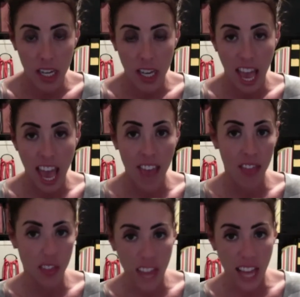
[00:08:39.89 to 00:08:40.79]
And
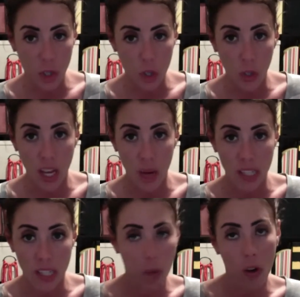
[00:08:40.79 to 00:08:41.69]
that's when Julia was
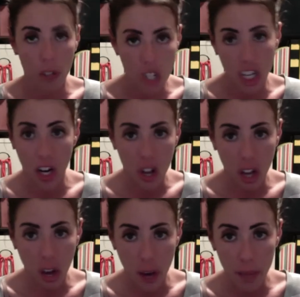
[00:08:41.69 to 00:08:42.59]
like, well, shit, I'll
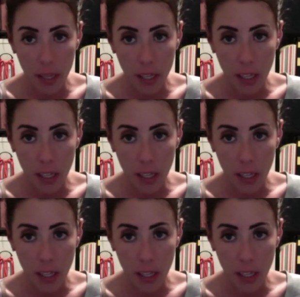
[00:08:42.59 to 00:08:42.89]
go up?